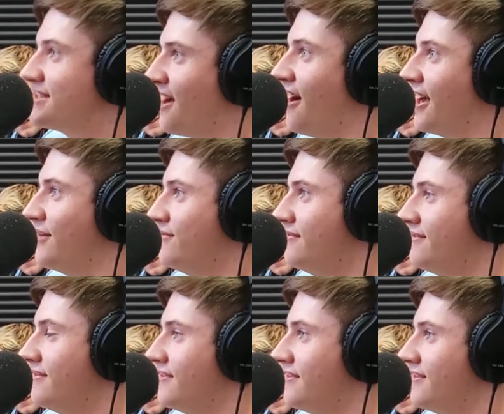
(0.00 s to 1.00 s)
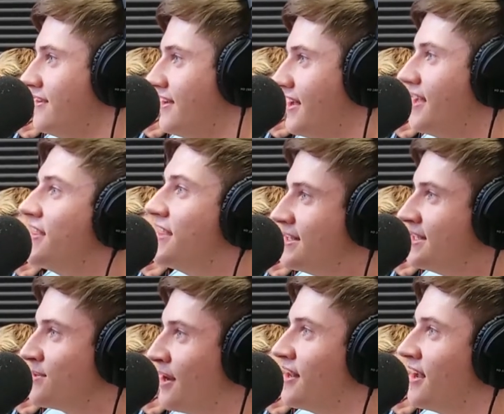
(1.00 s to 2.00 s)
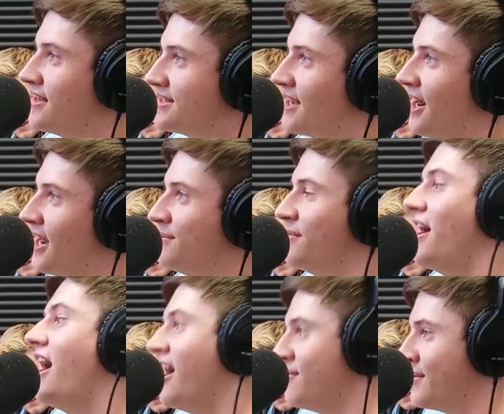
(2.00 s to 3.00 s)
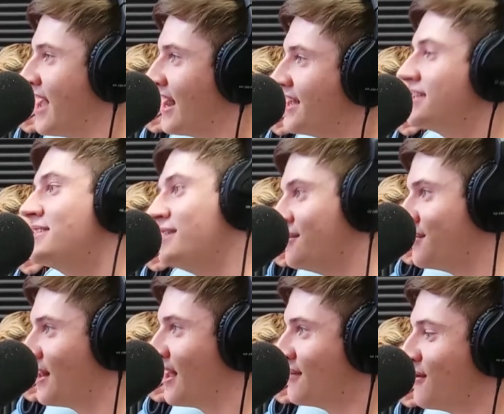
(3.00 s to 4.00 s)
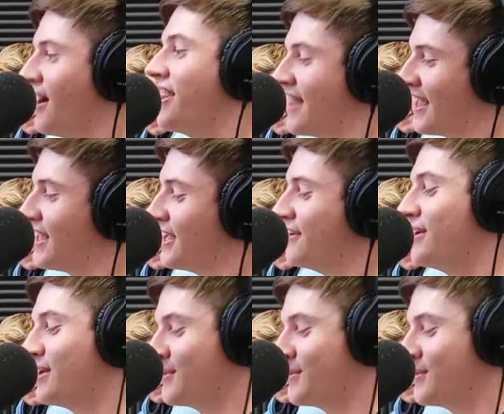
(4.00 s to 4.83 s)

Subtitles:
time, this is one last time. I've been Alex, you've been Livewire. Thank you.